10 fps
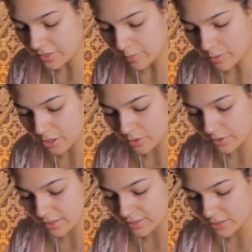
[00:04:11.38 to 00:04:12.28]
that they put you
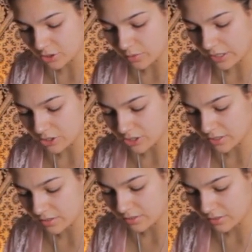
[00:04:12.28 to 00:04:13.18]
in this
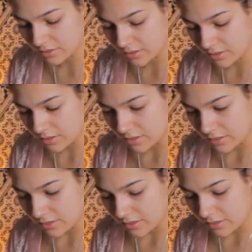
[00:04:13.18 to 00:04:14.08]
situation.
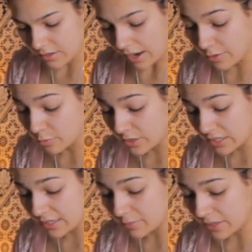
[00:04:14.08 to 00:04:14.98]
I
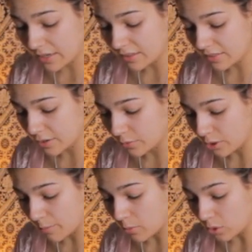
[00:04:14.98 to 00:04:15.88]
really am getting that there were
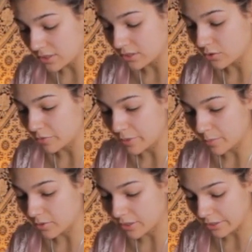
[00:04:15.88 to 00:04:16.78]
a multitude of
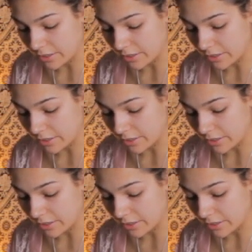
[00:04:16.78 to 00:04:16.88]
people here,